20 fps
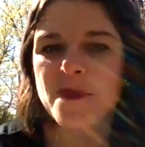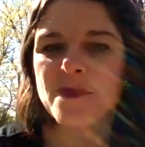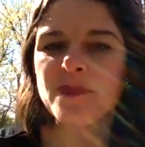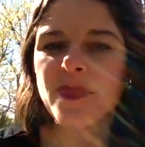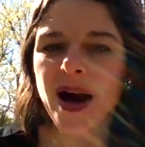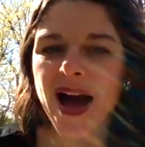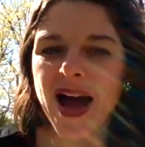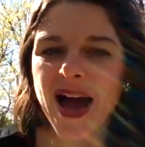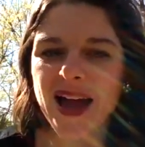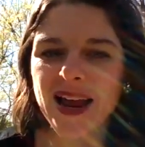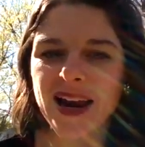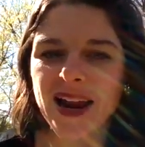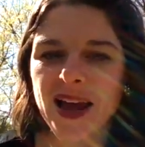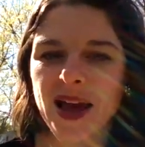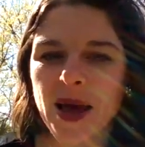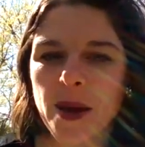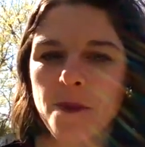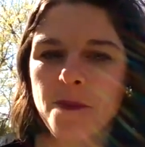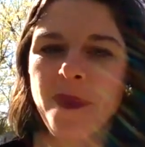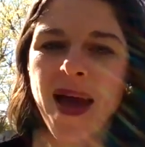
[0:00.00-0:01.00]
But
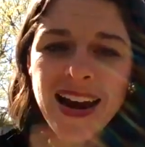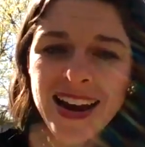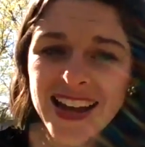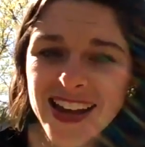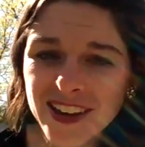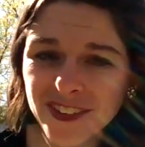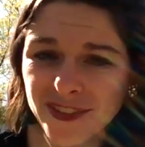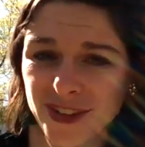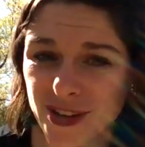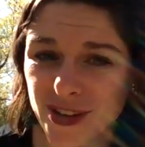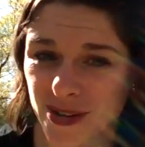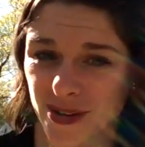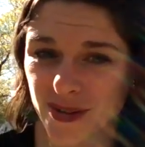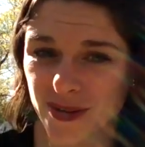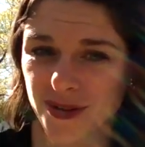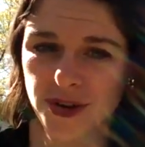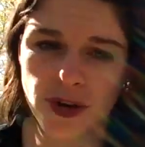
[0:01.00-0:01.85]
many of you,